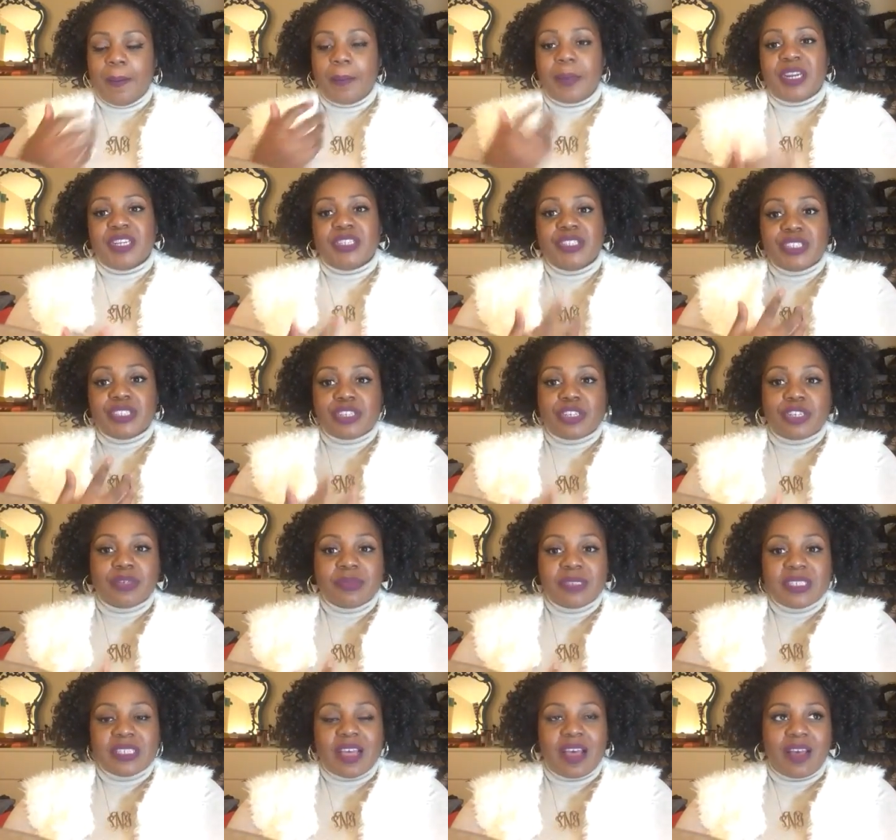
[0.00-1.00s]
But in
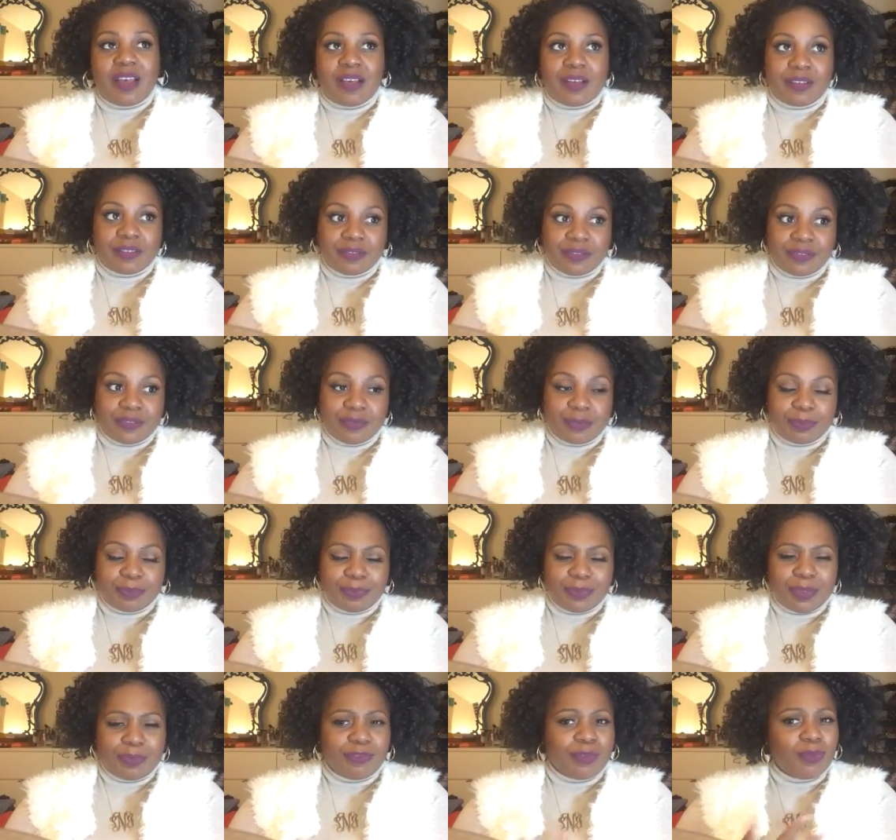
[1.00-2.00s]
terms of,
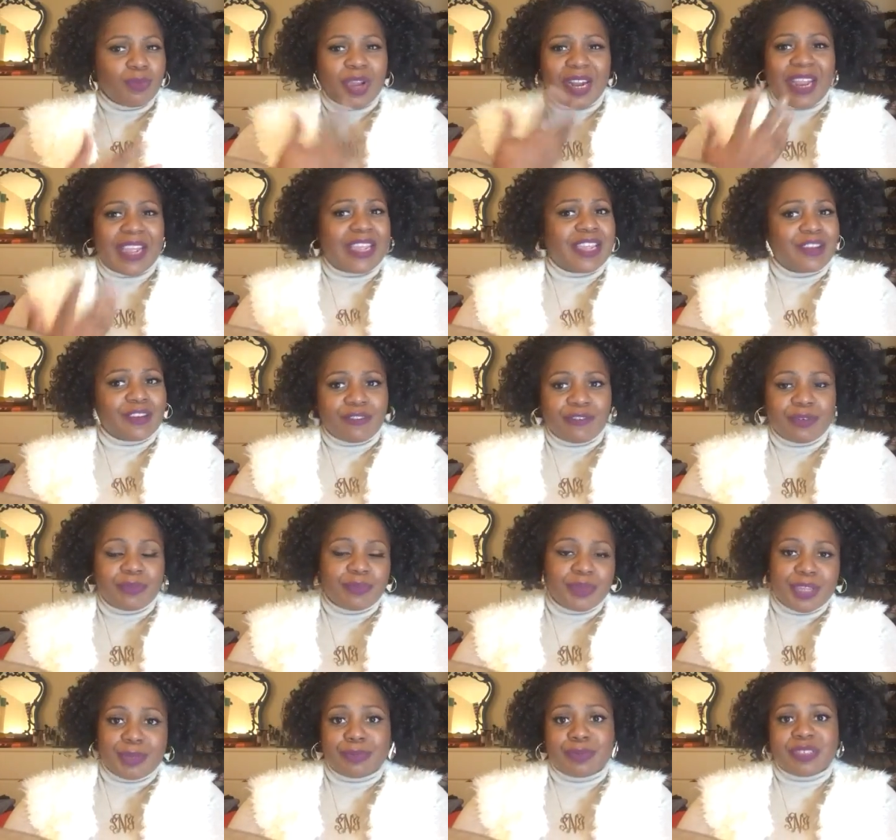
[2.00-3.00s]
from what I hear
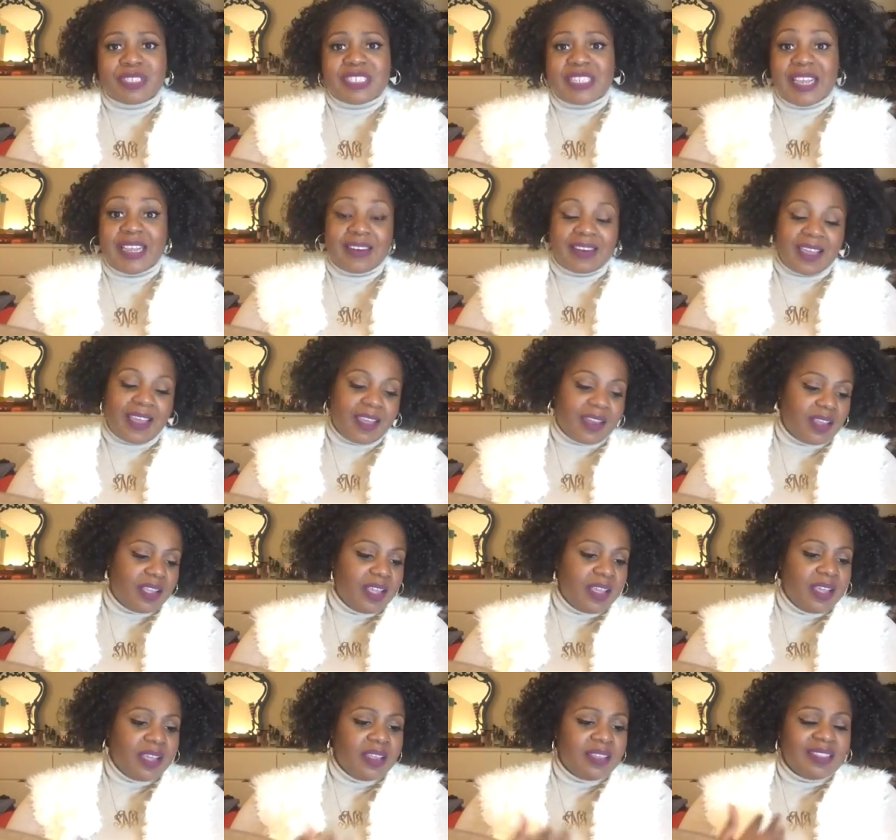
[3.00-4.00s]
from people saying that
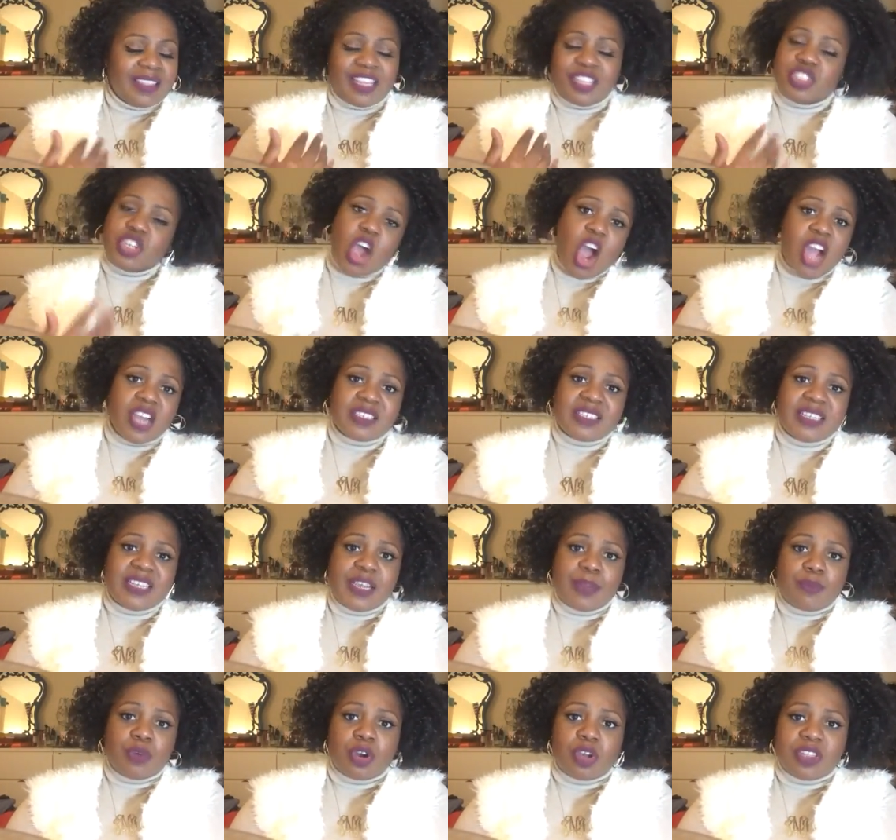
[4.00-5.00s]
they talk to
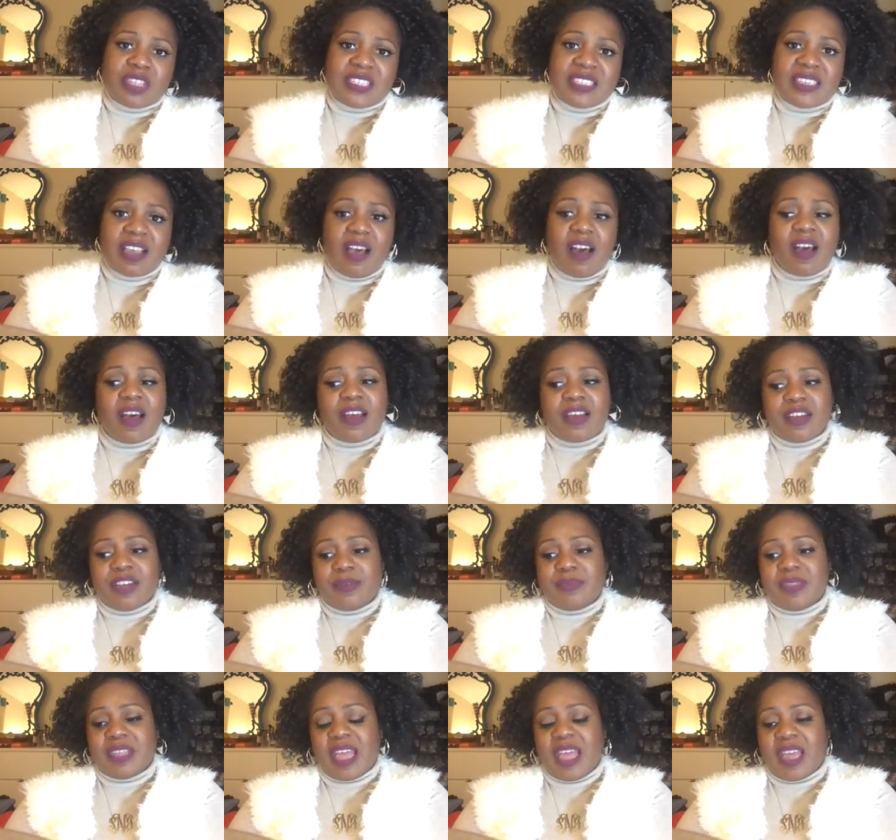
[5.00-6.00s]
him all the
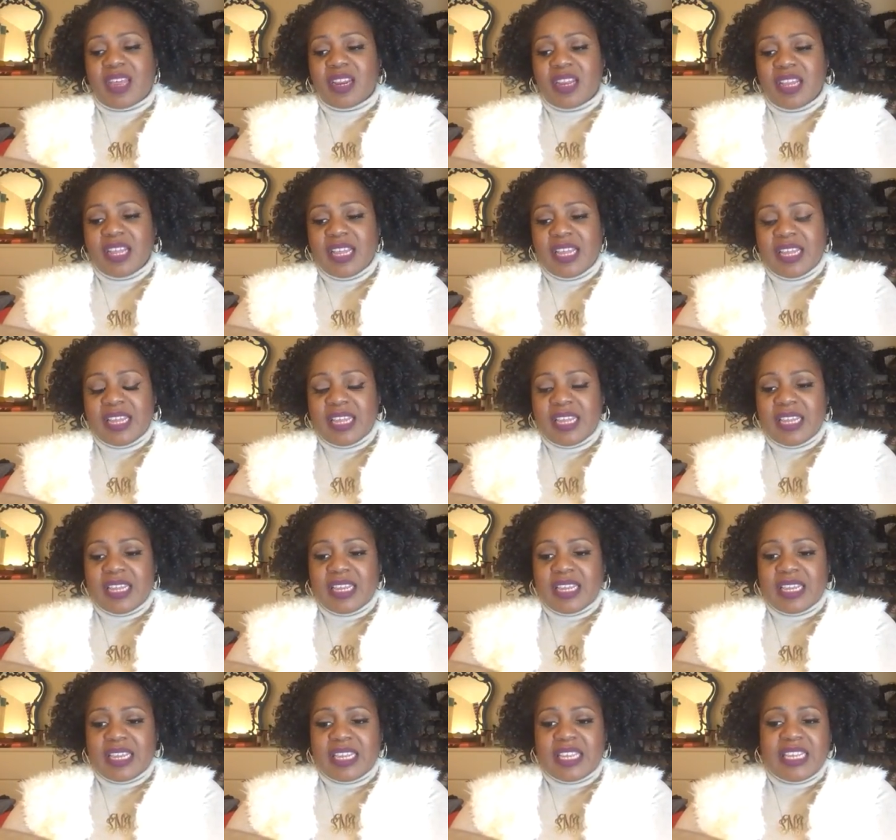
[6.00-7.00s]
time, that
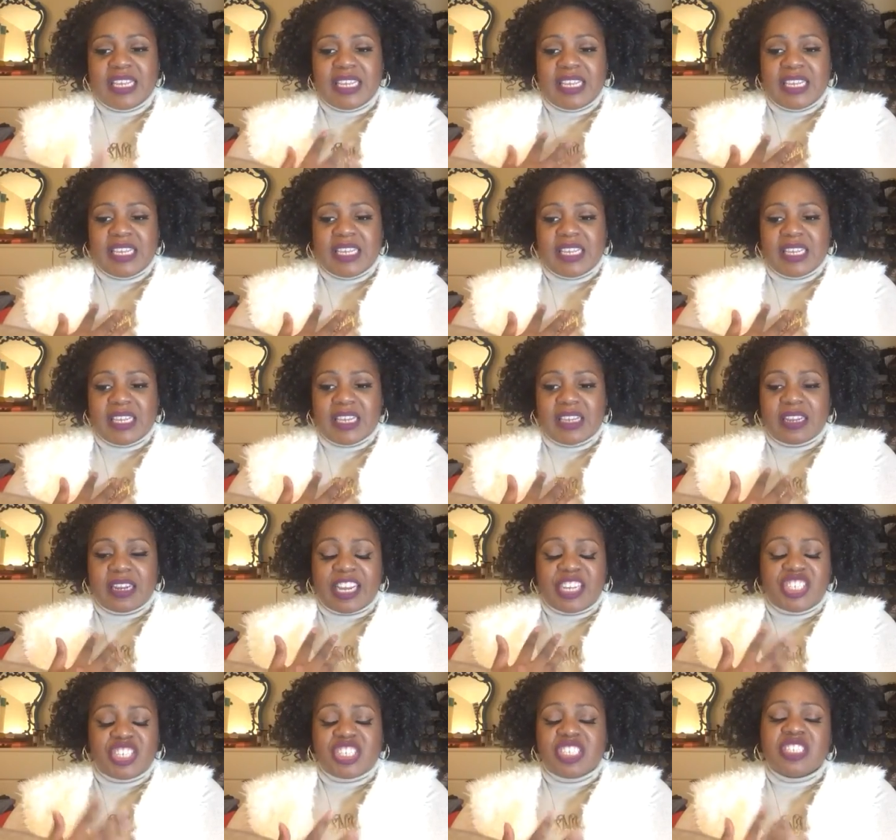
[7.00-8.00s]
he,
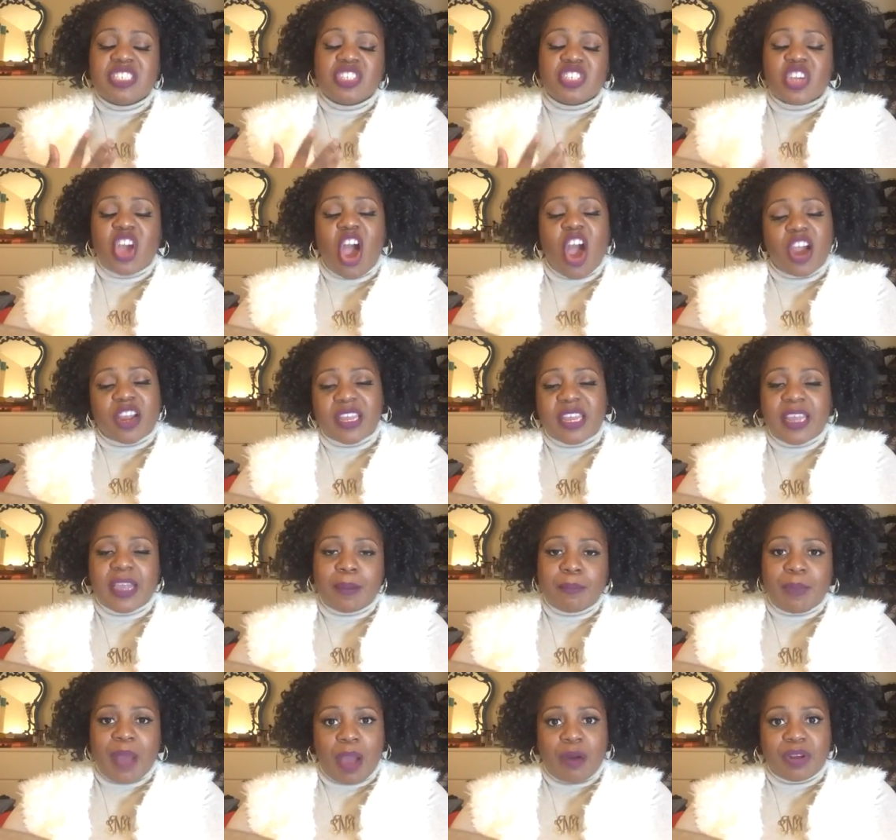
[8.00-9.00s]
like, just in talking
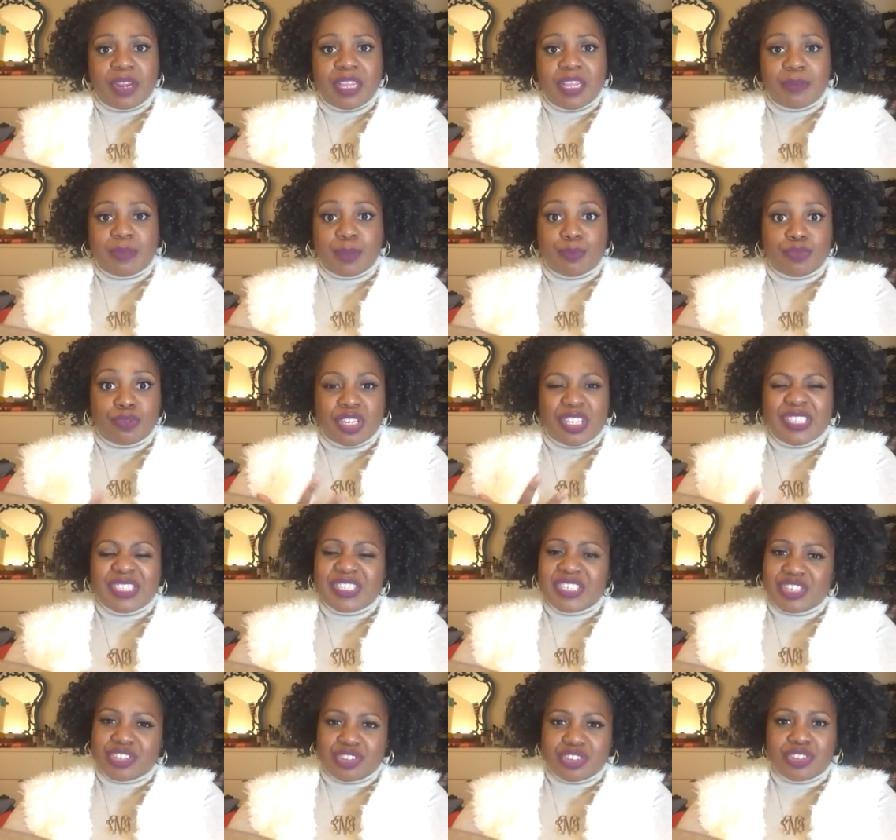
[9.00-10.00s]
about him, it brings
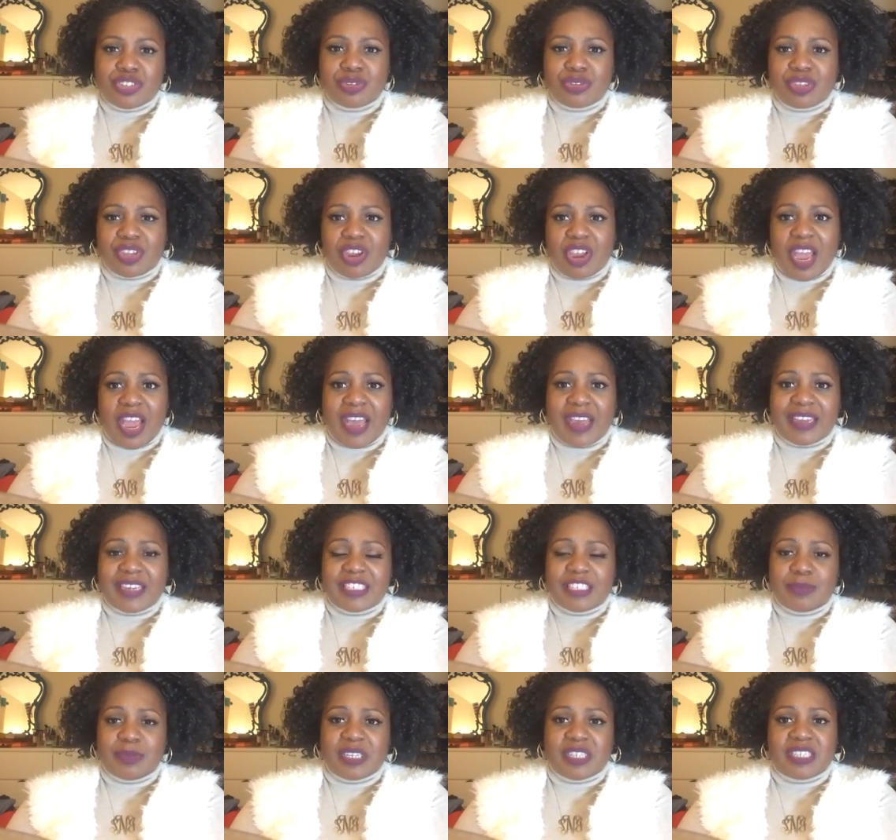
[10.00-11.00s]
tears to their
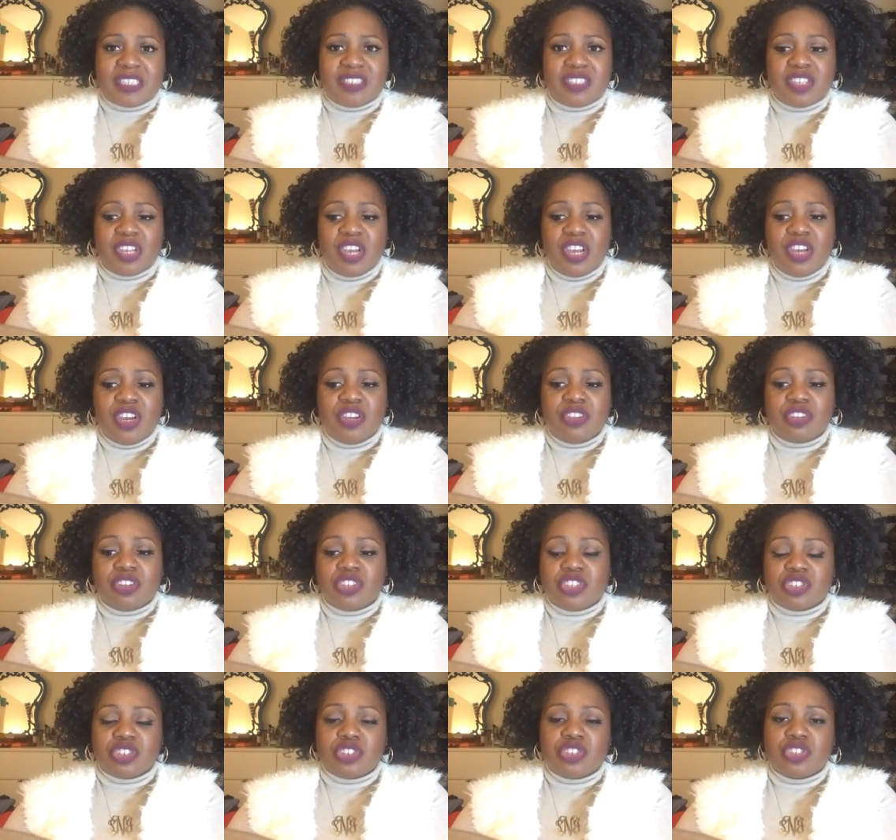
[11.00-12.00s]
eyes because they're
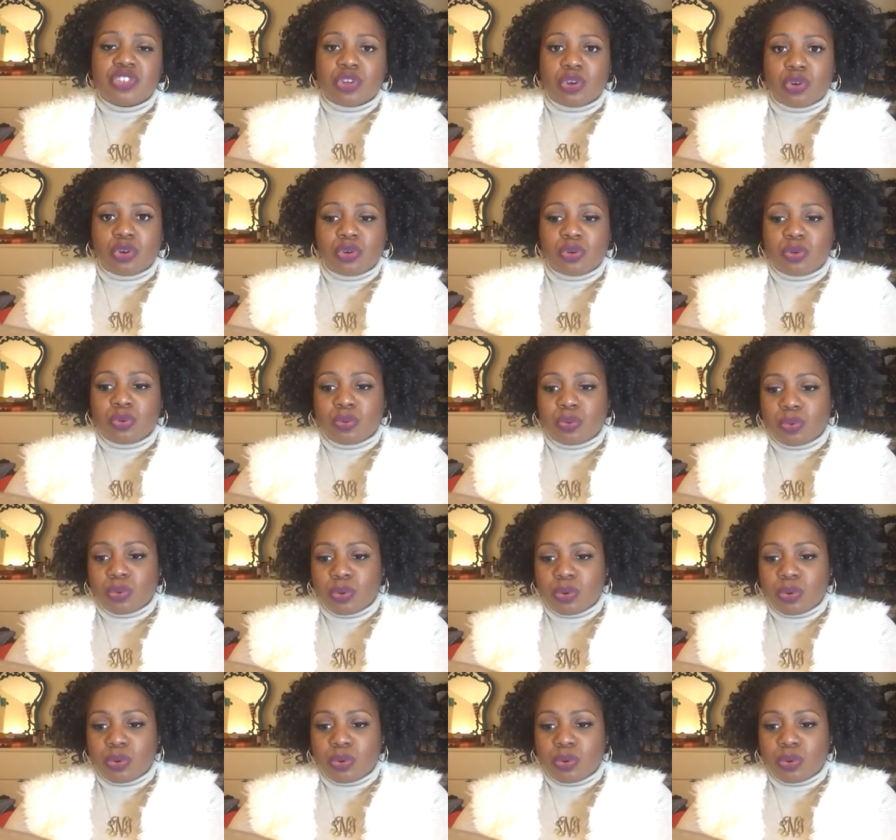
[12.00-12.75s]
just so